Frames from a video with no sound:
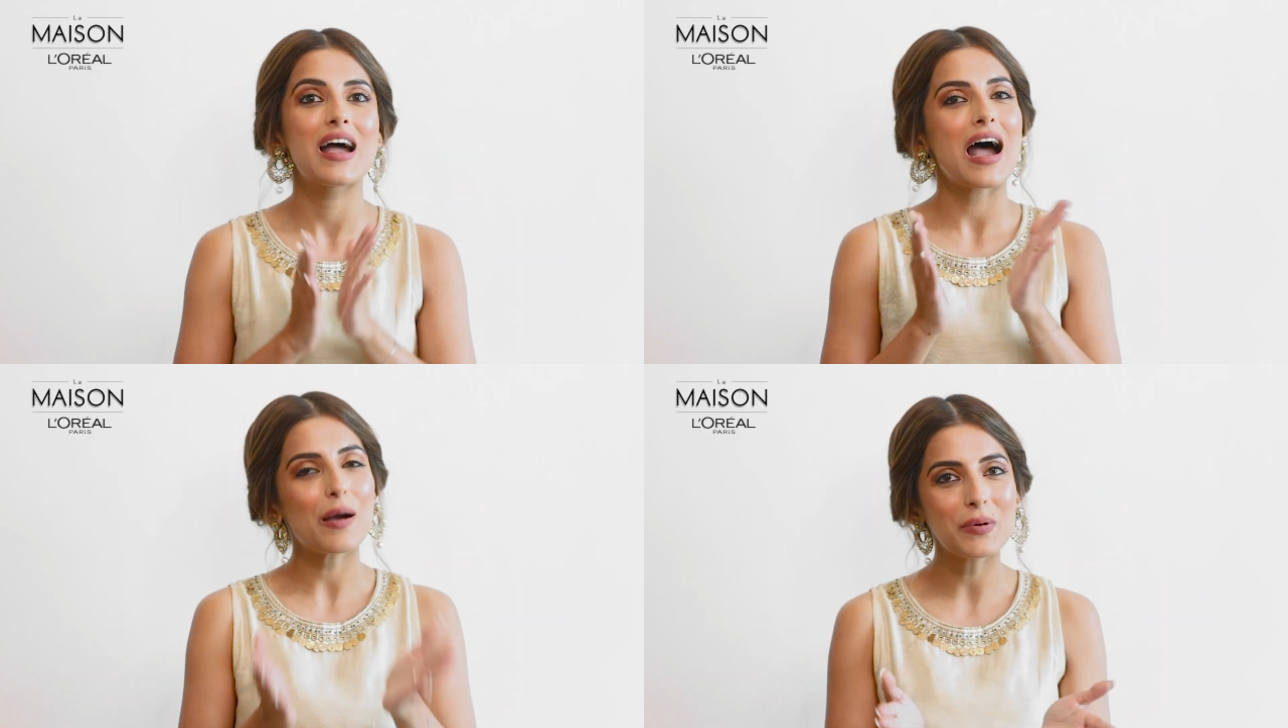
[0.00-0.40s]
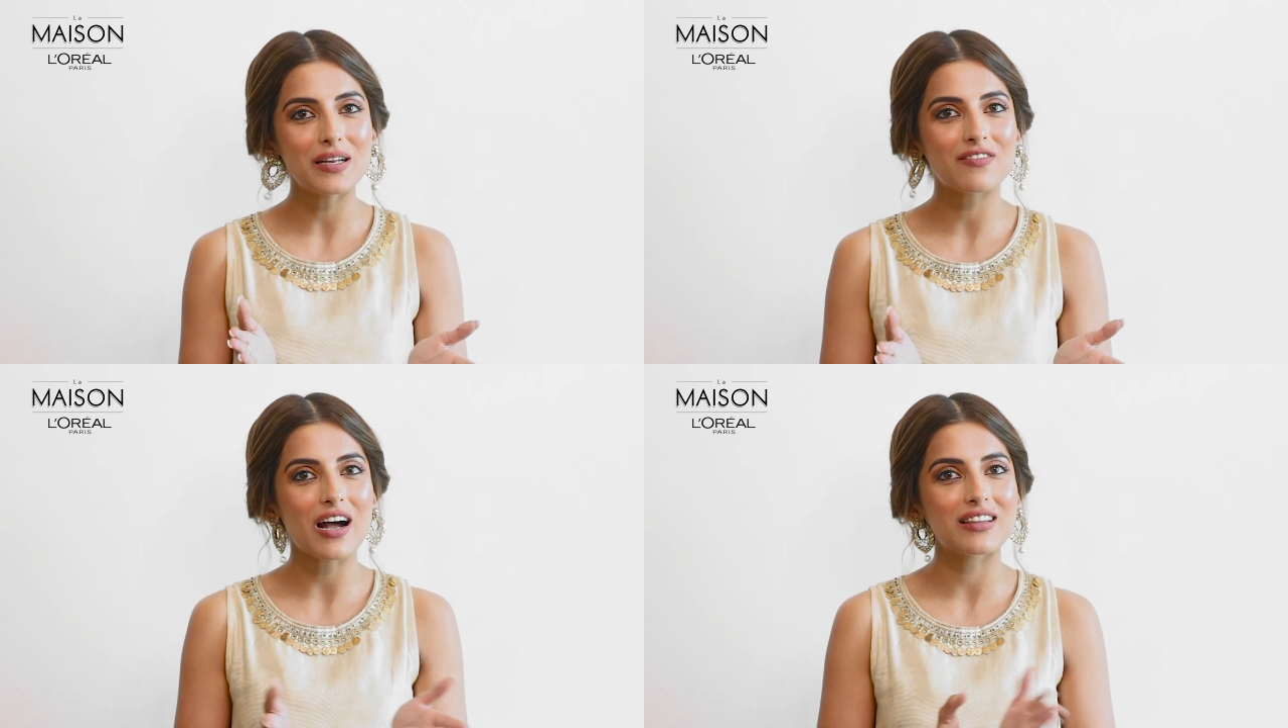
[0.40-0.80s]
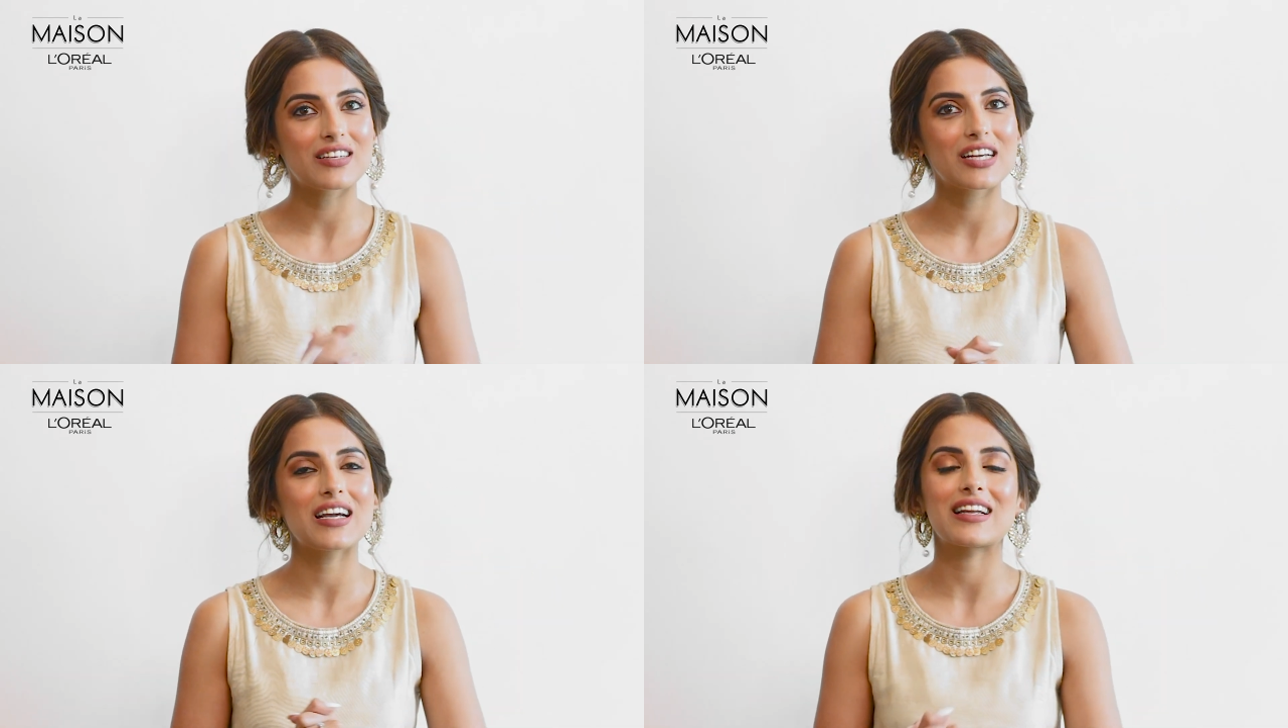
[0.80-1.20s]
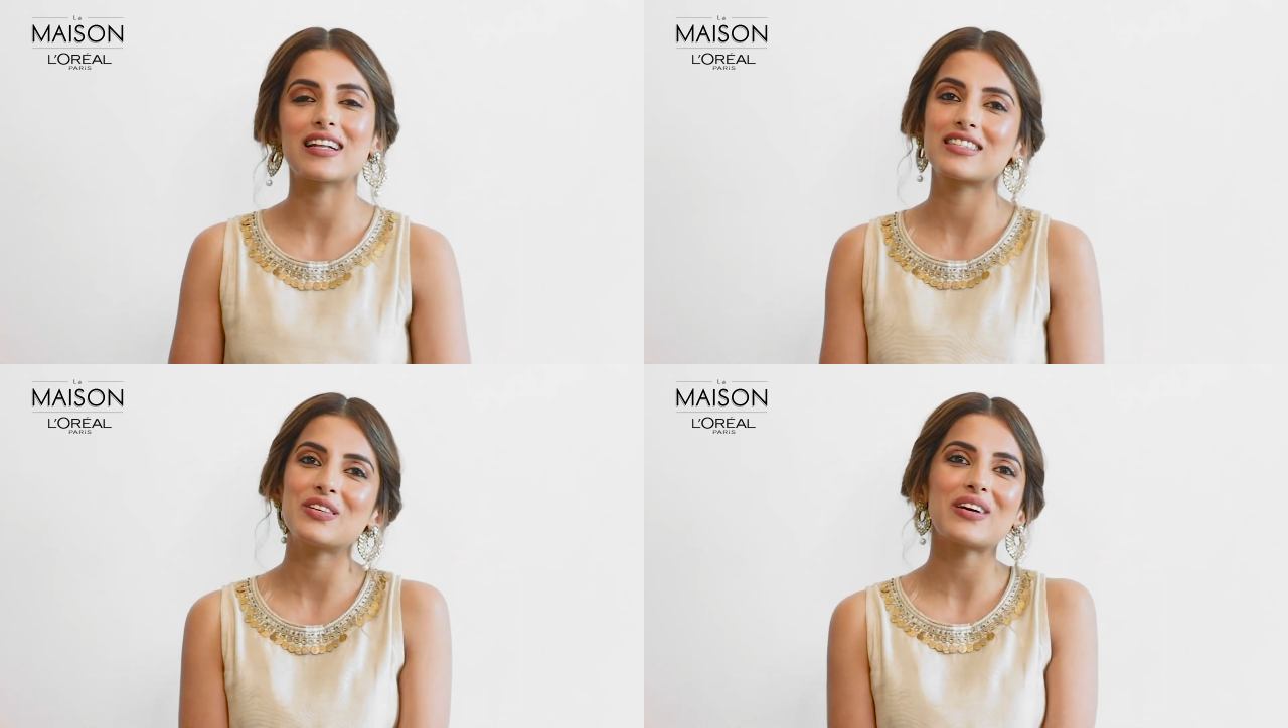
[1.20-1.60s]
Happy Navratri, and
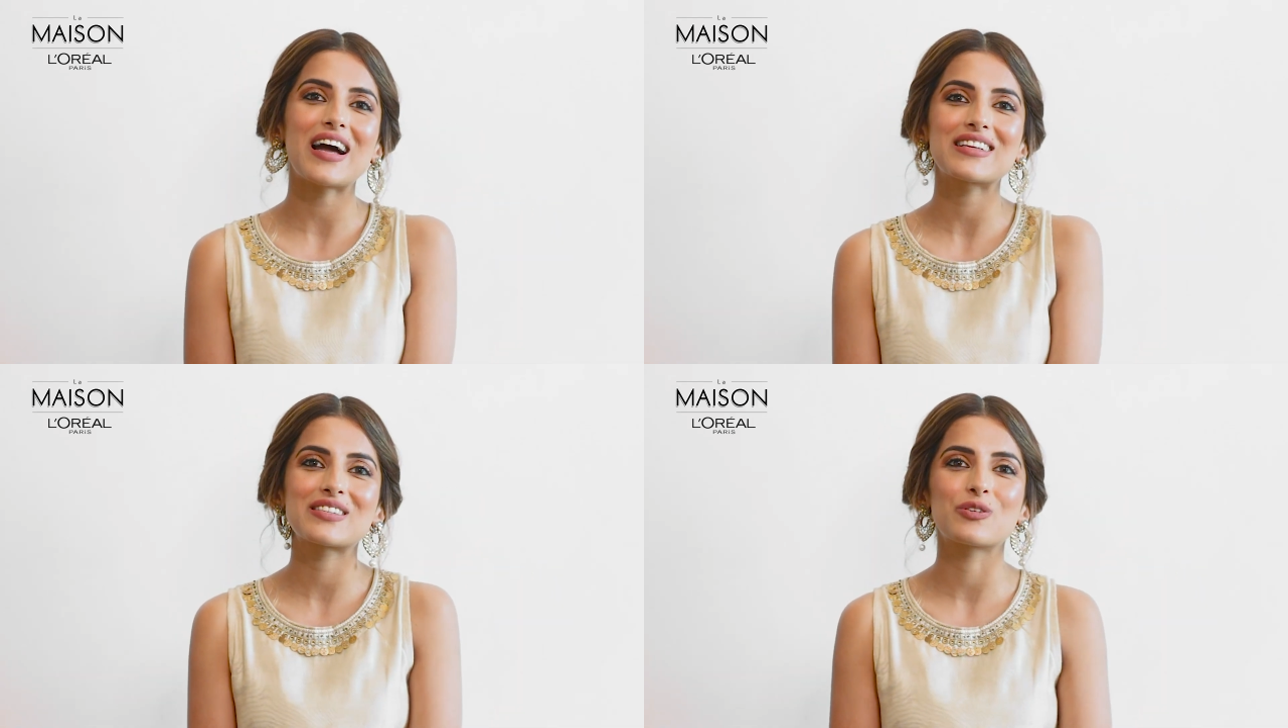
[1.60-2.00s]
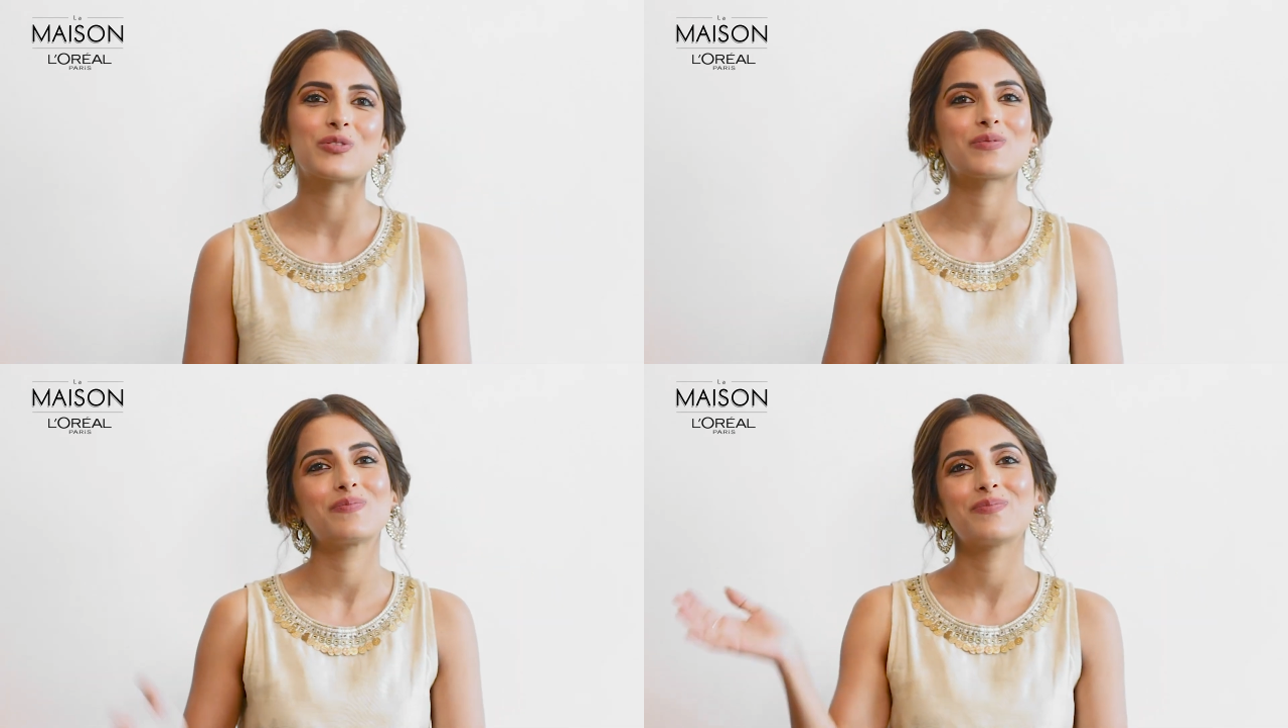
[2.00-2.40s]
I'll see you guys soon.